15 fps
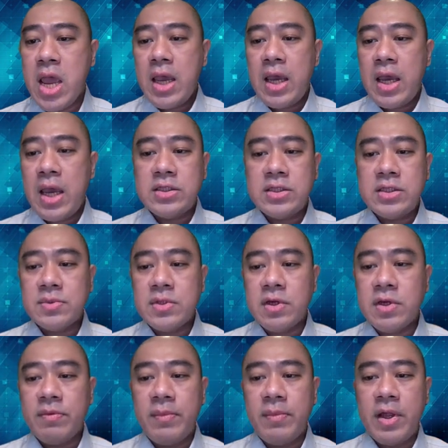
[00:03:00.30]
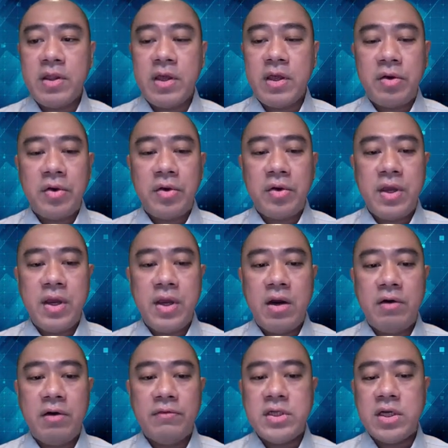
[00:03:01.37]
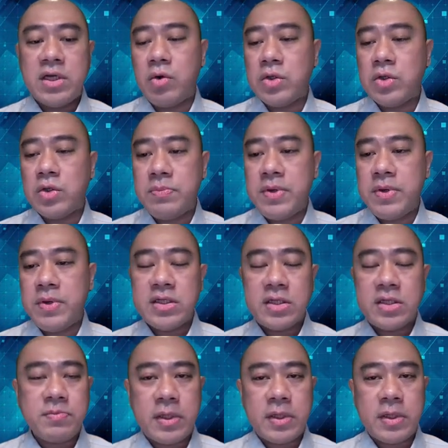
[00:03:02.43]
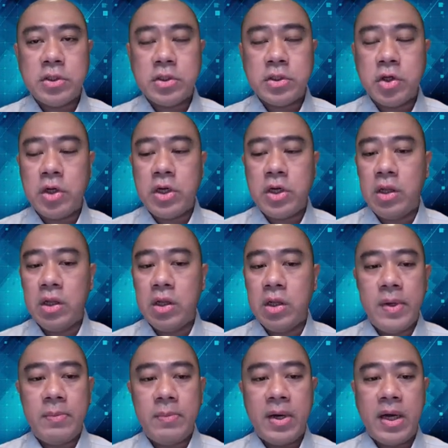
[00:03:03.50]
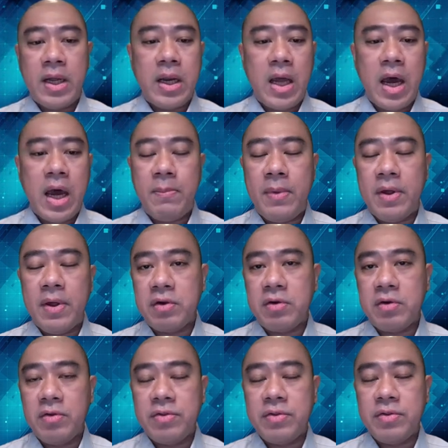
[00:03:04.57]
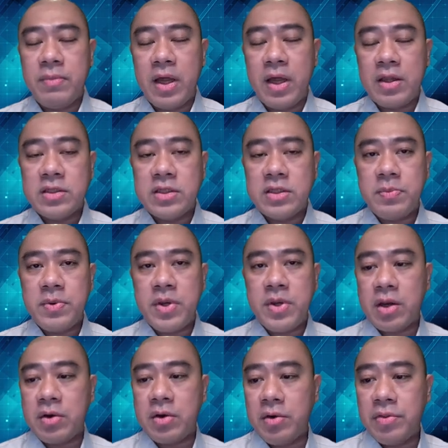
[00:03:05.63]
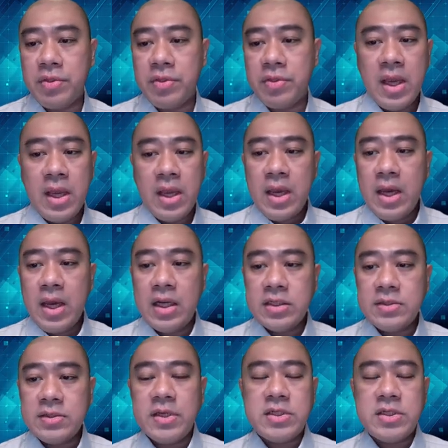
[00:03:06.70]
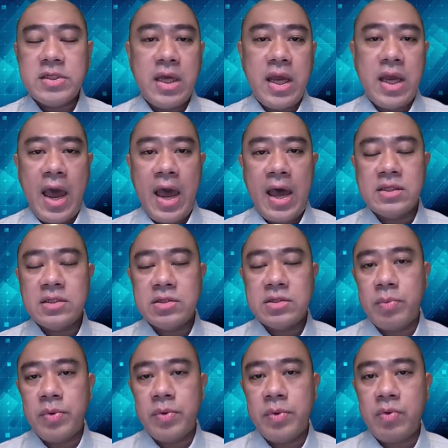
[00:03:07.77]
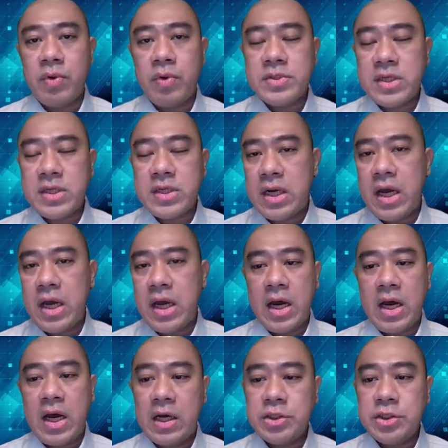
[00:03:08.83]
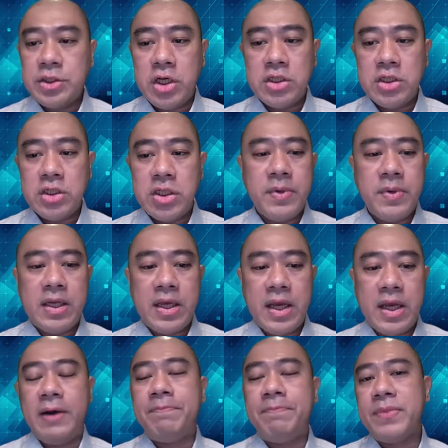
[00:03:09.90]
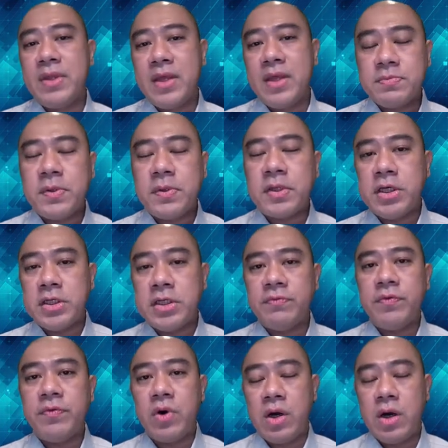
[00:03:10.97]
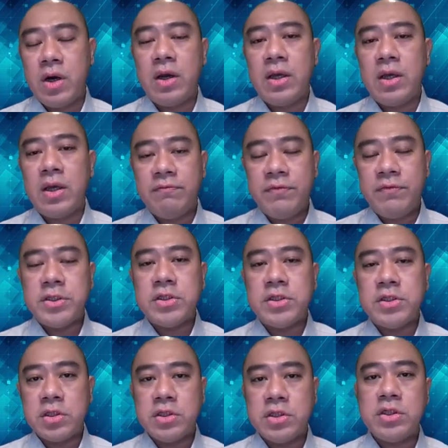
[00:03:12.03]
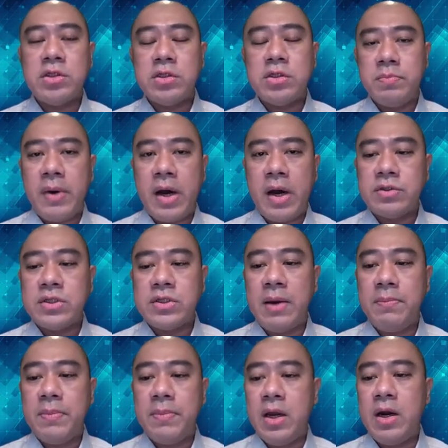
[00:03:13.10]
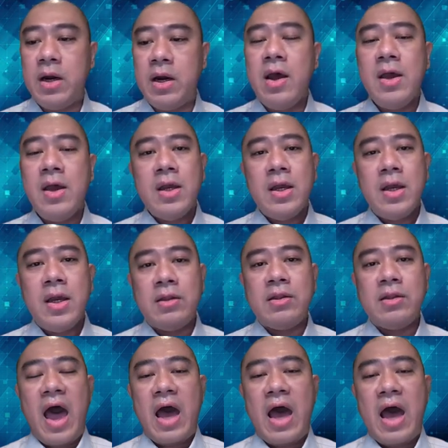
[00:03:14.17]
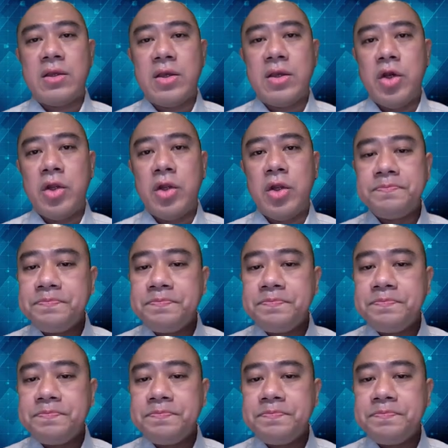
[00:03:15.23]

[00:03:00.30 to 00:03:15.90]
And in terms of the monthly growth here, obviously the core CPI is expected to go down a little bit, but monthly CPI growth, it is basically at 0.3% unchanged. But yeah, the expectation for inflation to continue to bounce up here, that could